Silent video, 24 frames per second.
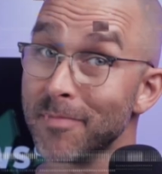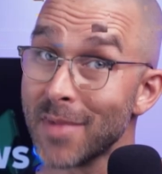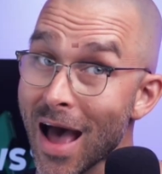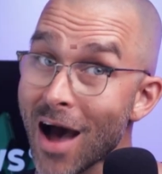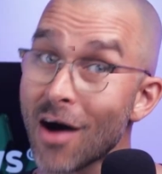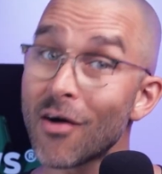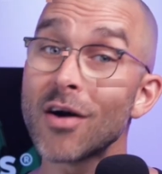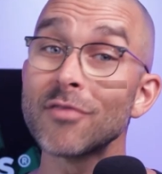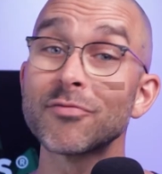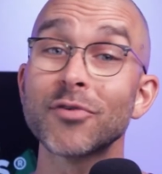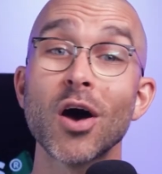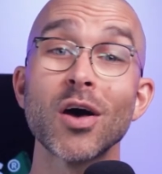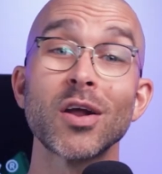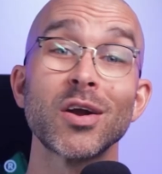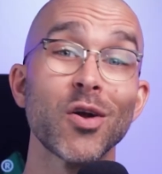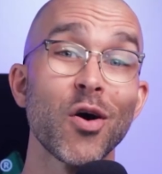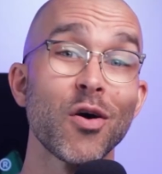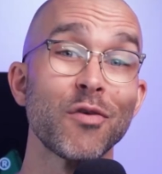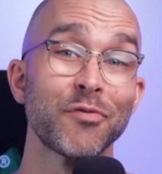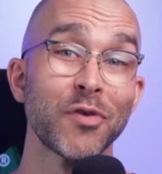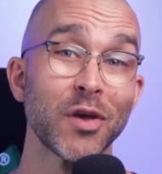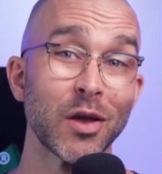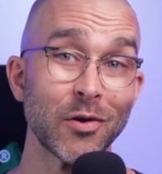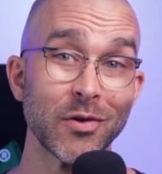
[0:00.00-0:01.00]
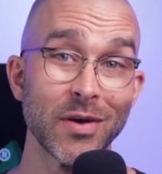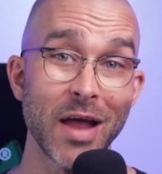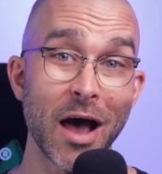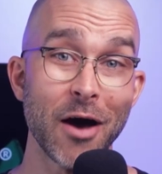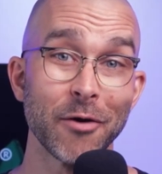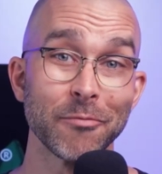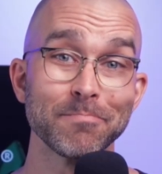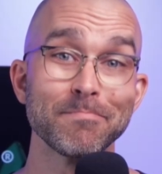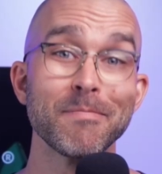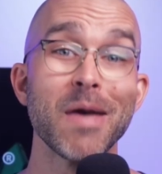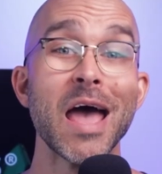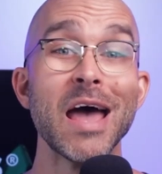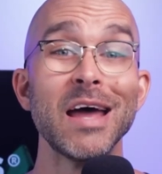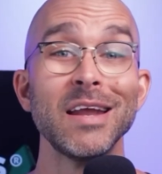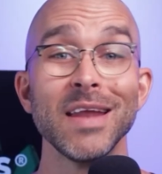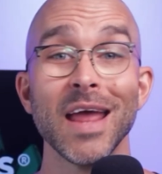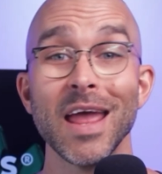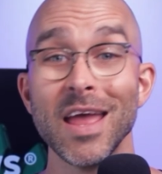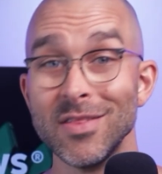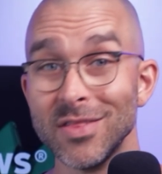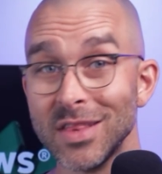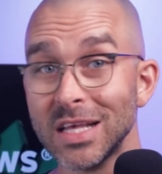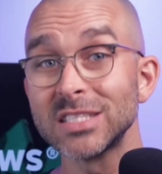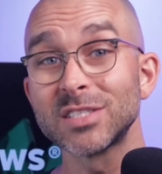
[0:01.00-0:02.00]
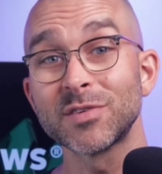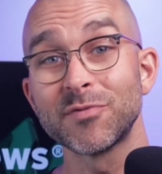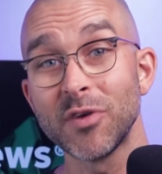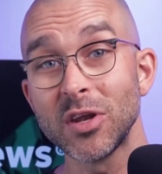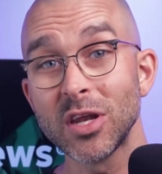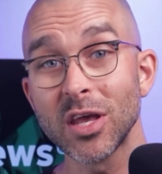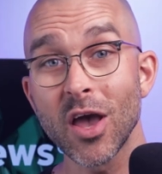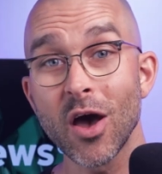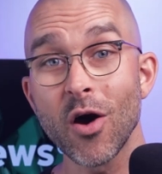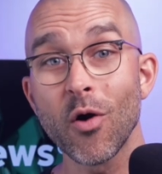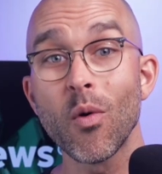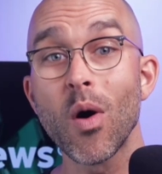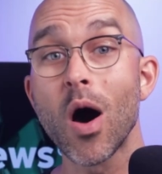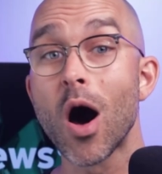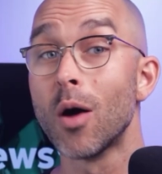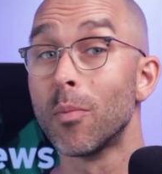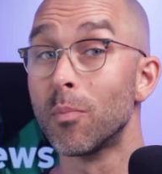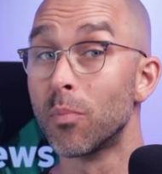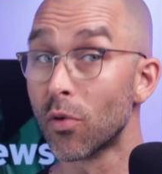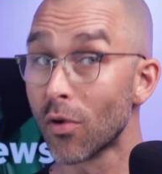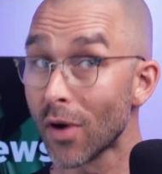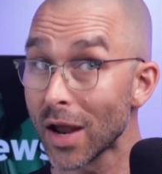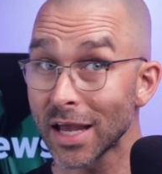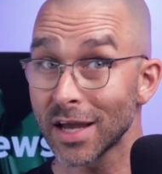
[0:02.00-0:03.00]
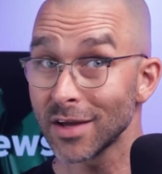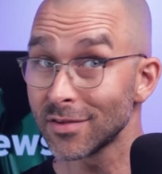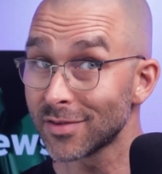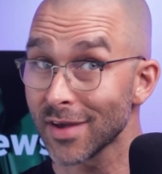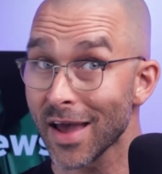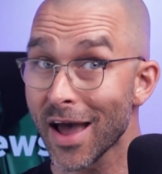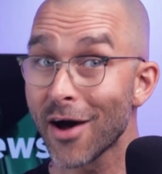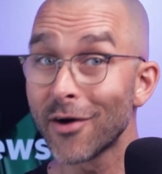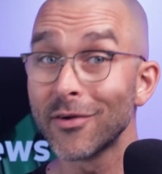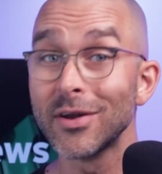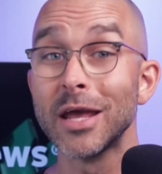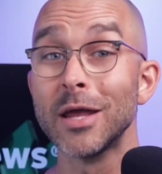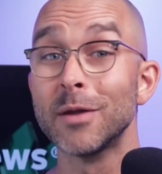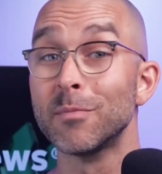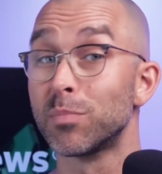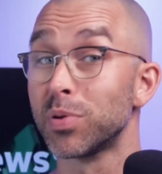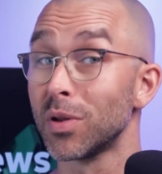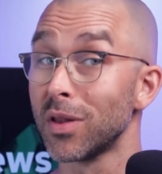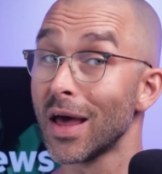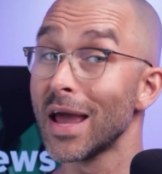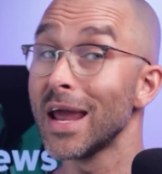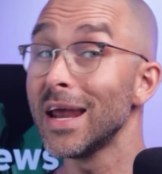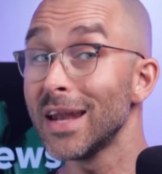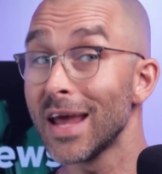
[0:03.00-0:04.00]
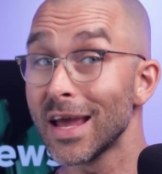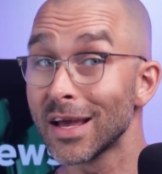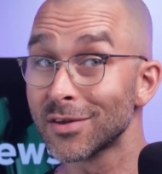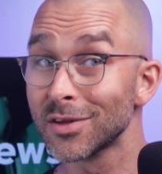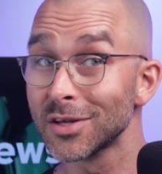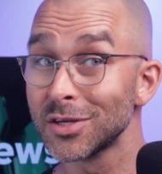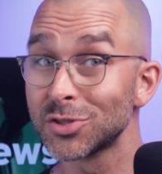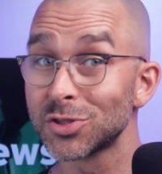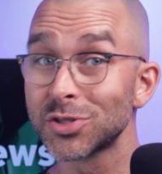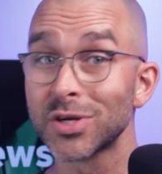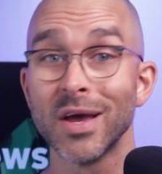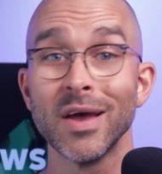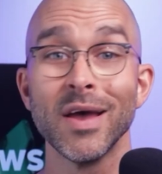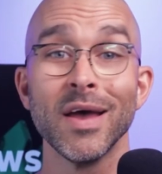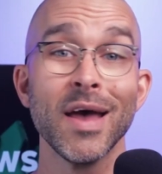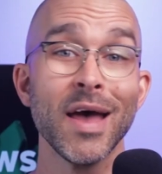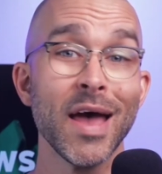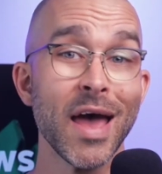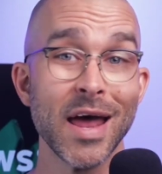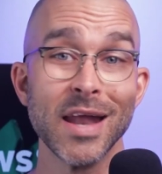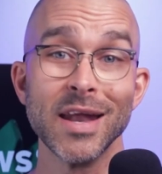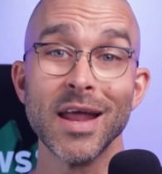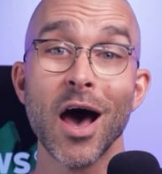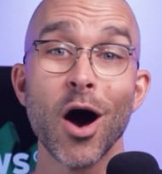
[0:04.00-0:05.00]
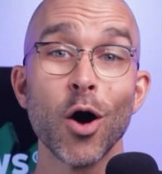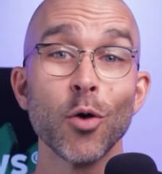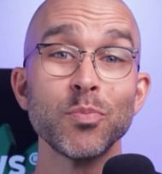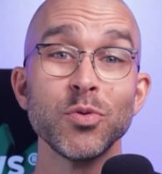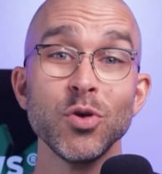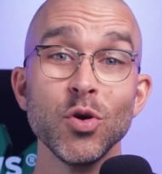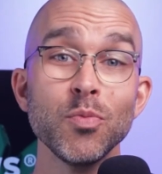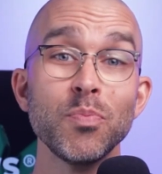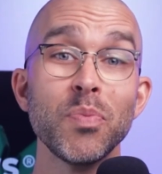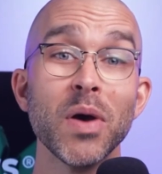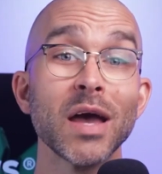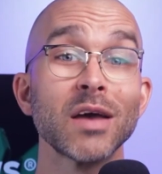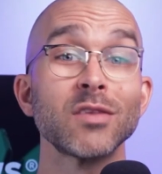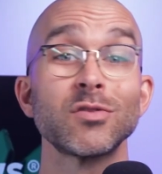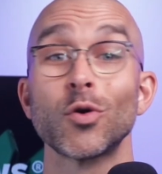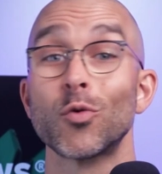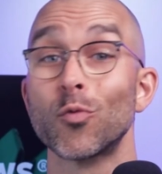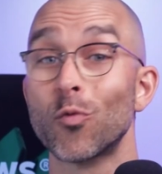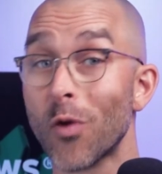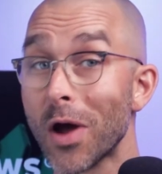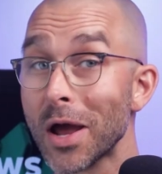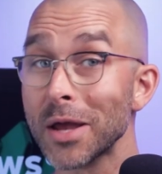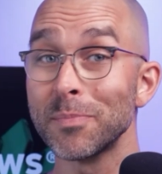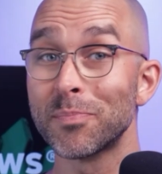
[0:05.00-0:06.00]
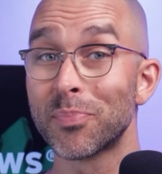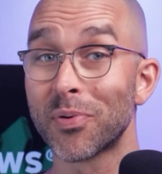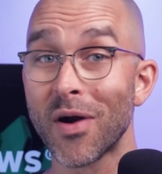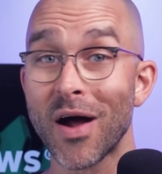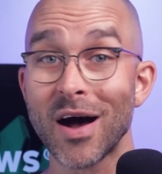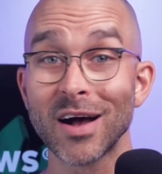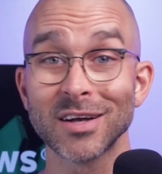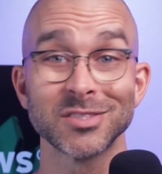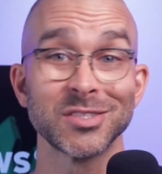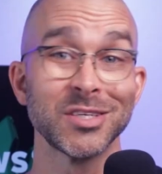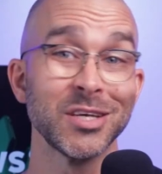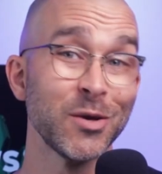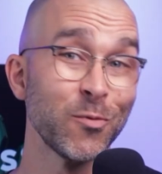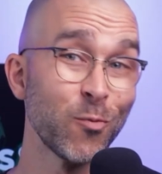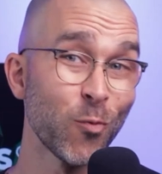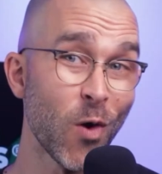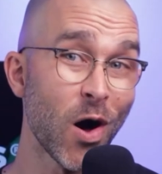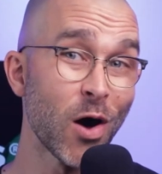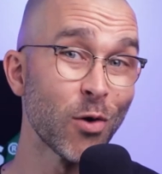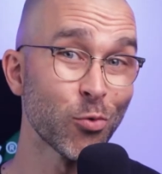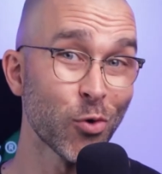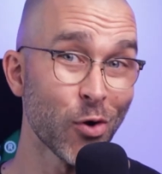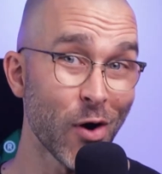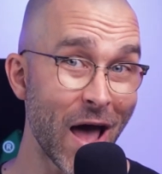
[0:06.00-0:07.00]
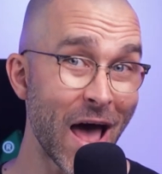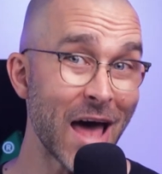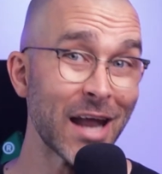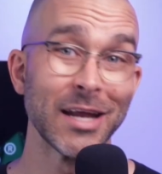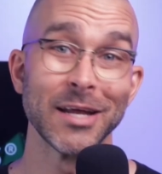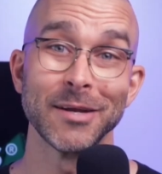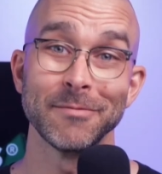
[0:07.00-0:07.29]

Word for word: now I've got it all figured out. And in this video, I'll break it down in plain English and help you pick the right proxy while we're at